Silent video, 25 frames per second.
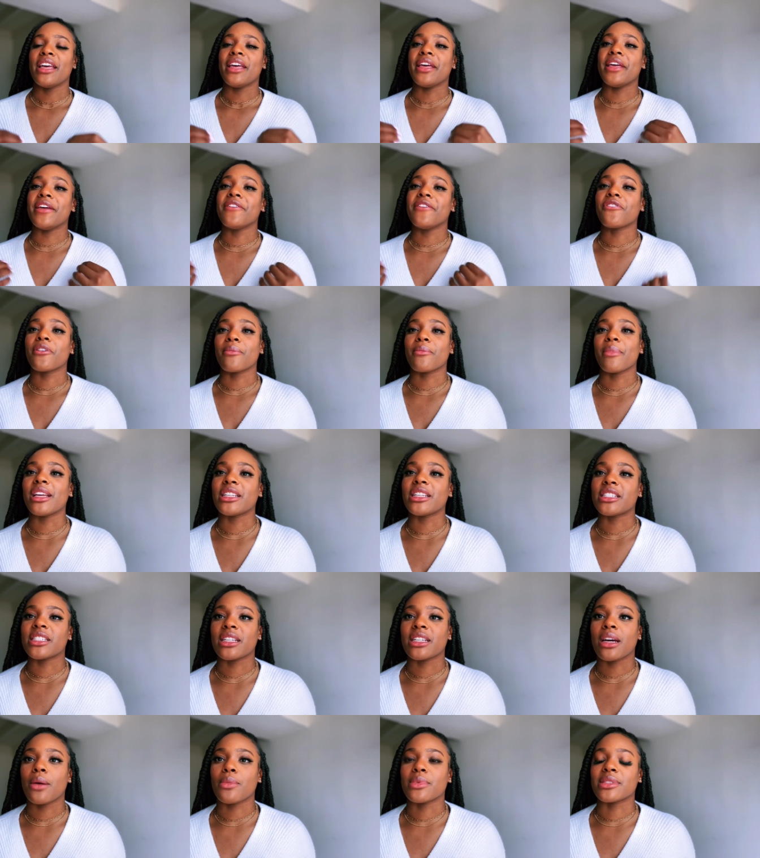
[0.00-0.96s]

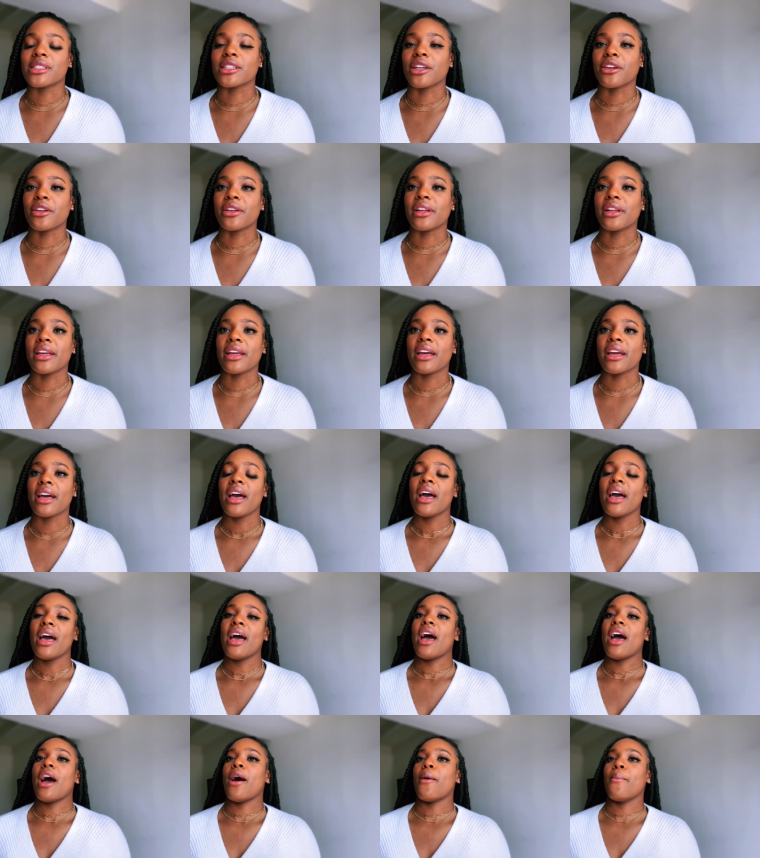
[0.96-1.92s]
information I was learning,
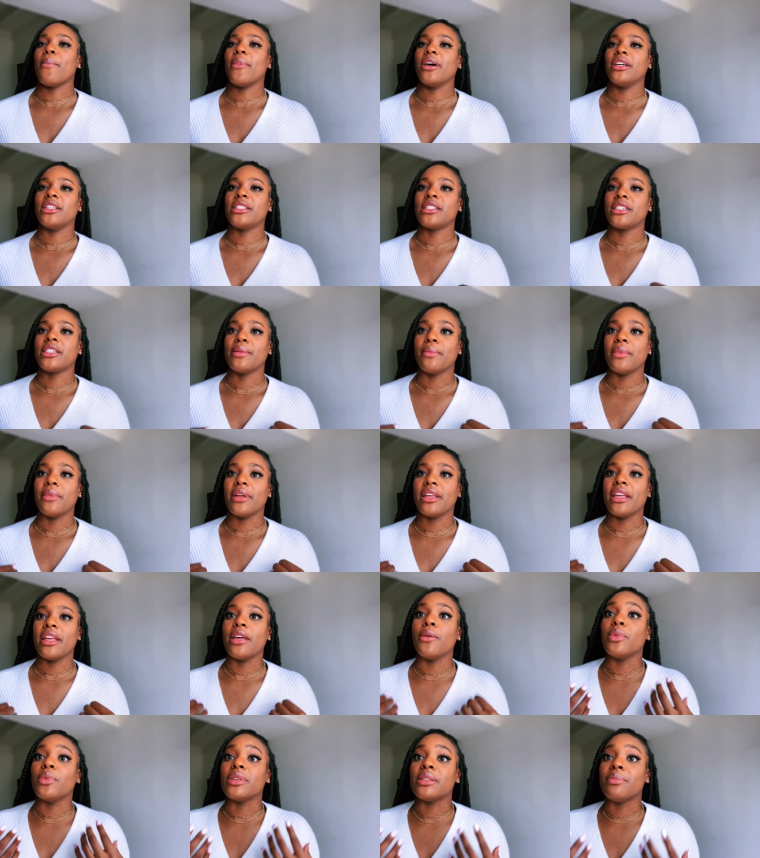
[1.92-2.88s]
how much
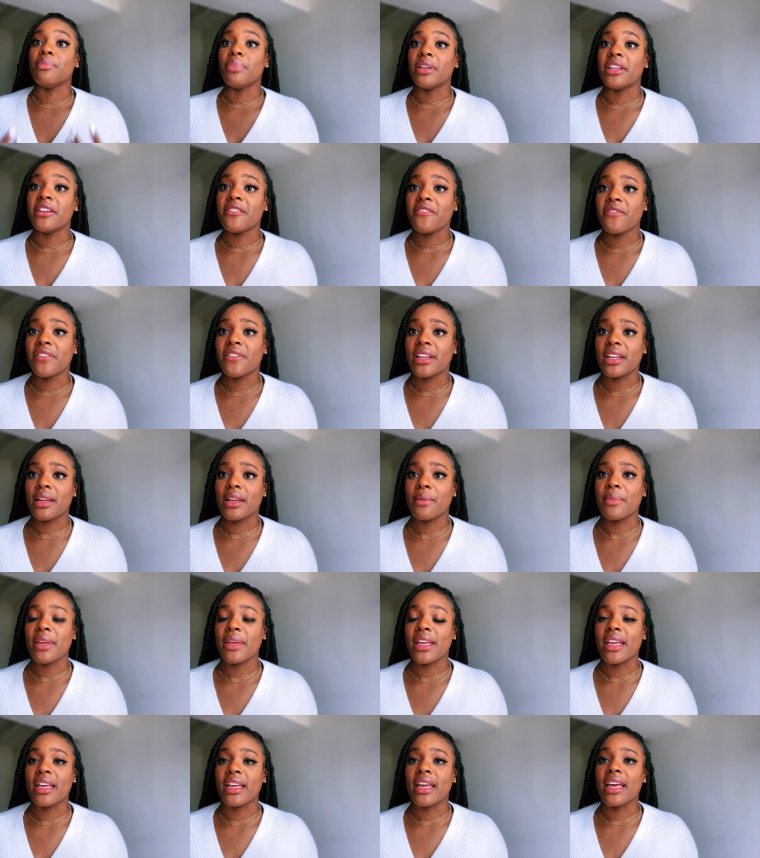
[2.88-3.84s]
it was benefiting
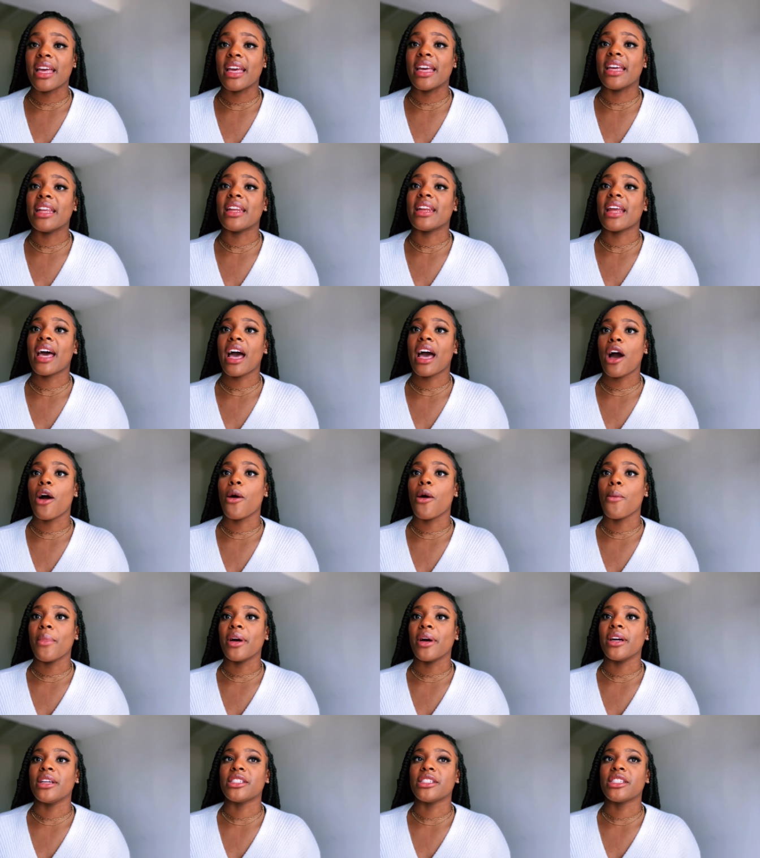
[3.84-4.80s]
me, and how
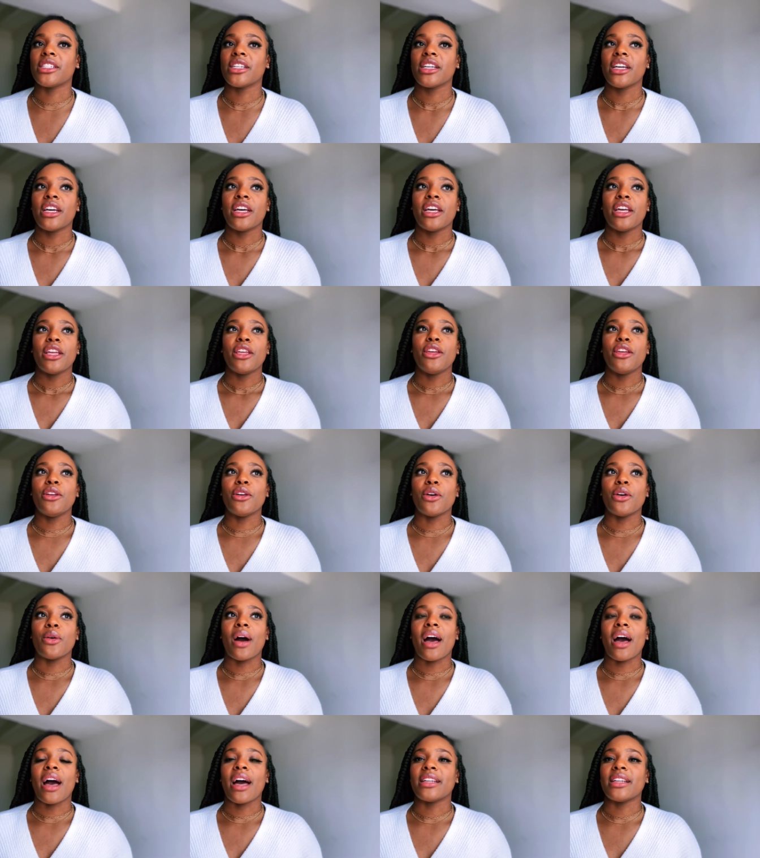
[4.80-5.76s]
much, you
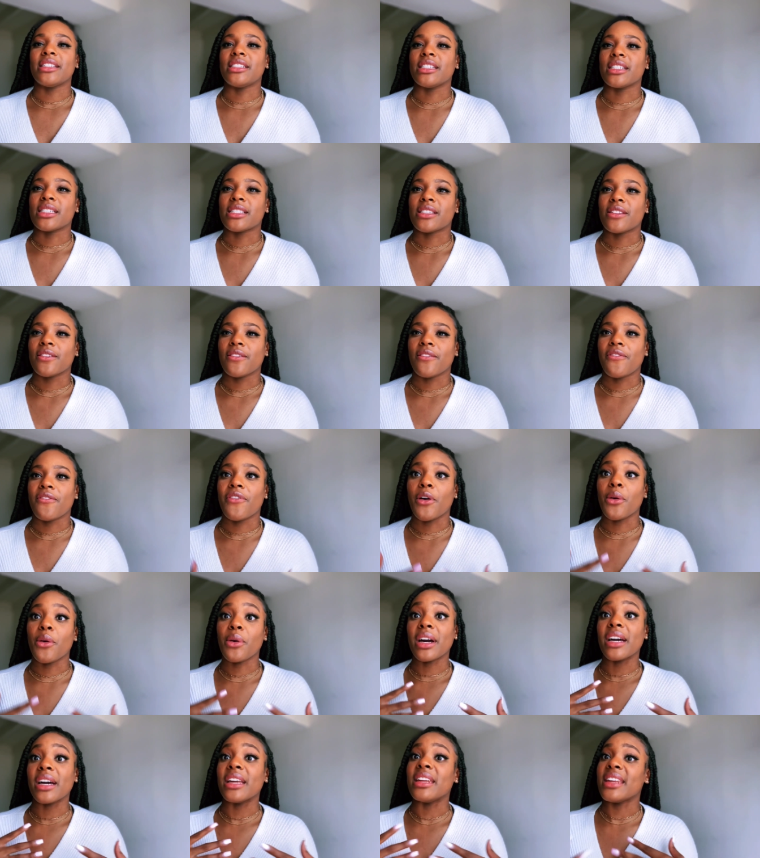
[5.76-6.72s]
know, I just
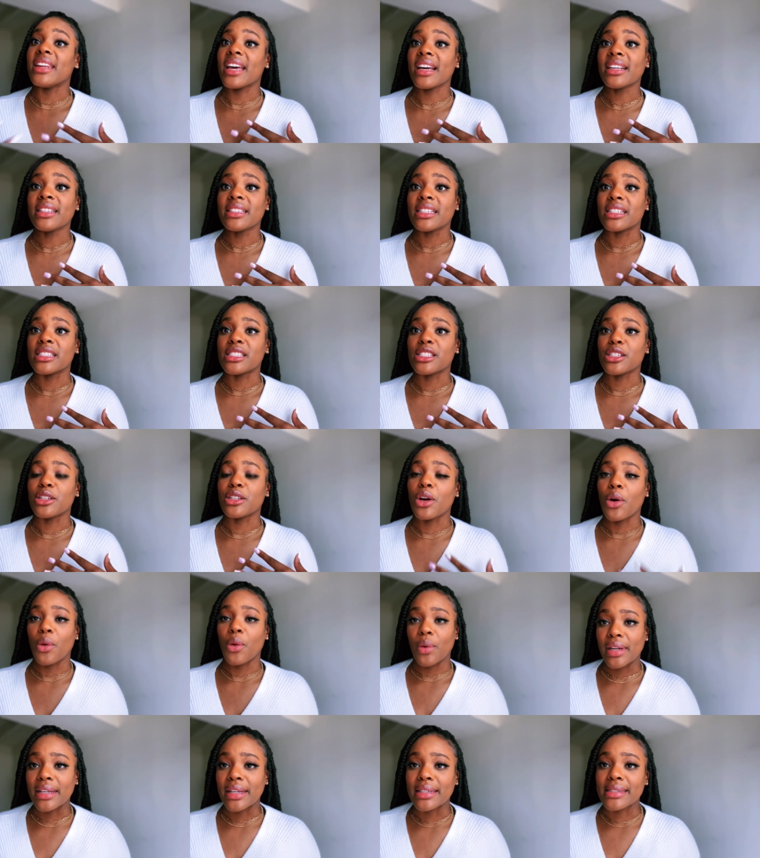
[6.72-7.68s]
felt connected to
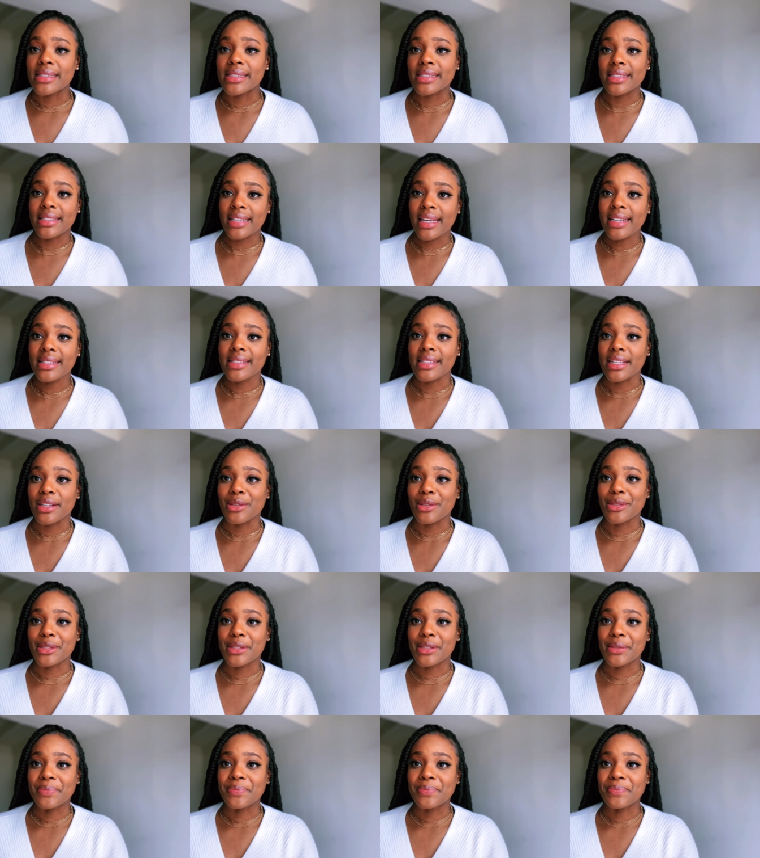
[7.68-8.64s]
going into tech sales.